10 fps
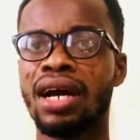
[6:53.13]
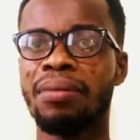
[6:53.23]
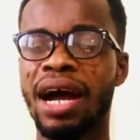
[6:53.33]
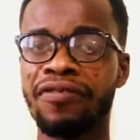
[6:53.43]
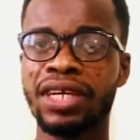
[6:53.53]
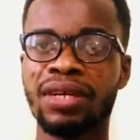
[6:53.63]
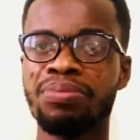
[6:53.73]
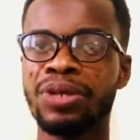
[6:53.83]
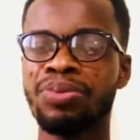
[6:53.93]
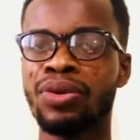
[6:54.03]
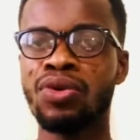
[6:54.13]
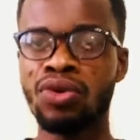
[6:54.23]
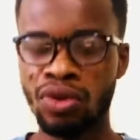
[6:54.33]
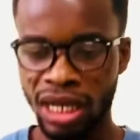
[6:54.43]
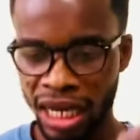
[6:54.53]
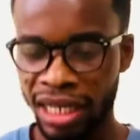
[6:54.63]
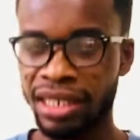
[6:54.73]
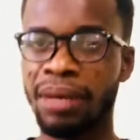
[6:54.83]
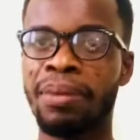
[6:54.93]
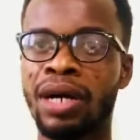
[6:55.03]
African people who learned
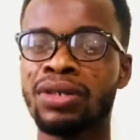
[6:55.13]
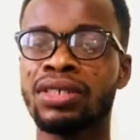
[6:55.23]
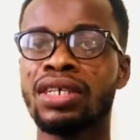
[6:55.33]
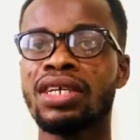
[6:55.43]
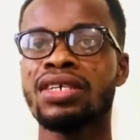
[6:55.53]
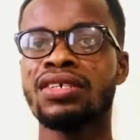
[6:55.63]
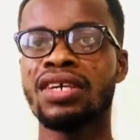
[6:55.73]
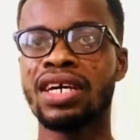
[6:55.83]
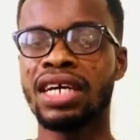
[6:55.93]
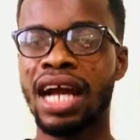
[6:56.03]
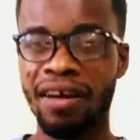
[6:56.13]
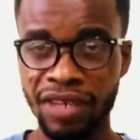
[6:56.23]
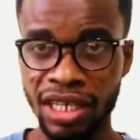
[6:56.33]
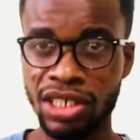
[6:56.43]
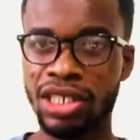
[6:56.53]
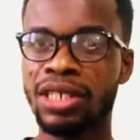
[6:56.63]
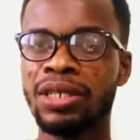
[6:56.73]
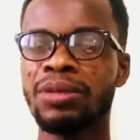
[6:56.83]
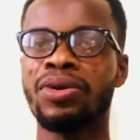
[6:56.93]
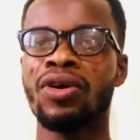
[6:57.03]
about
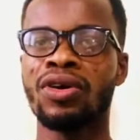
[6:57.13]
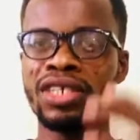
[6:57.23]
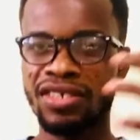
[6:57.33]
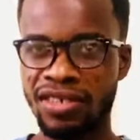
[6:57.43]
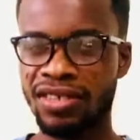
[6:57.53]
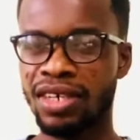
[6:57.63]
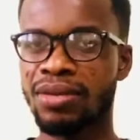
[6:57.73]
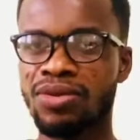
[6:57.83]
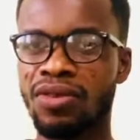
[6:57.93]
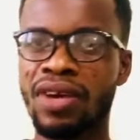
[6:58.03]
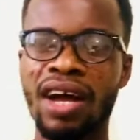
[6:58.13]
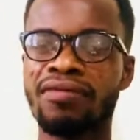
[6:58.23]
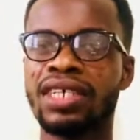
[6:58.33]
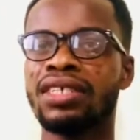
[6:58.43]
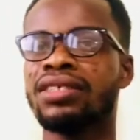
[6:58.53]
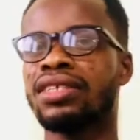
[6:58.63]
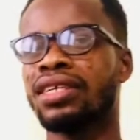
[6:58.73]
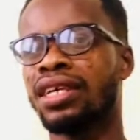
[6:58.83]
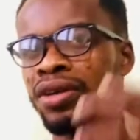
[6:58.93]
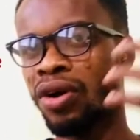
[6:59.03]
governorship, all the systems of government,
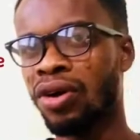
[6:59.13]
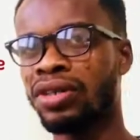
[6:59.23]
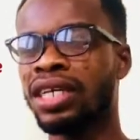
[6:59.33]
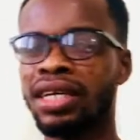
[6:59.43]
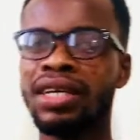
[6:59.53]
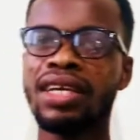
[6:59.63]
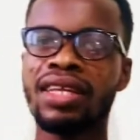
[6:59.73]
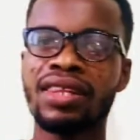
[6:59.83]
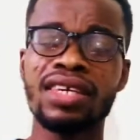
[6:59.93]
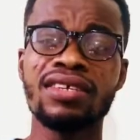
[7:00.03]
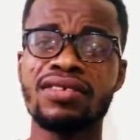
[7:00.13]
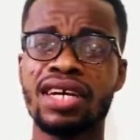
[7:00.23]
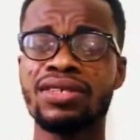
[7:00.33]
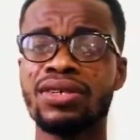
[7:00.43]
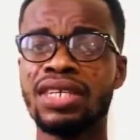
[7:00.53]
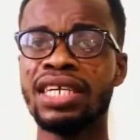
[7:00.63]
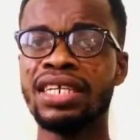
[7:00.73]
and then all the things that they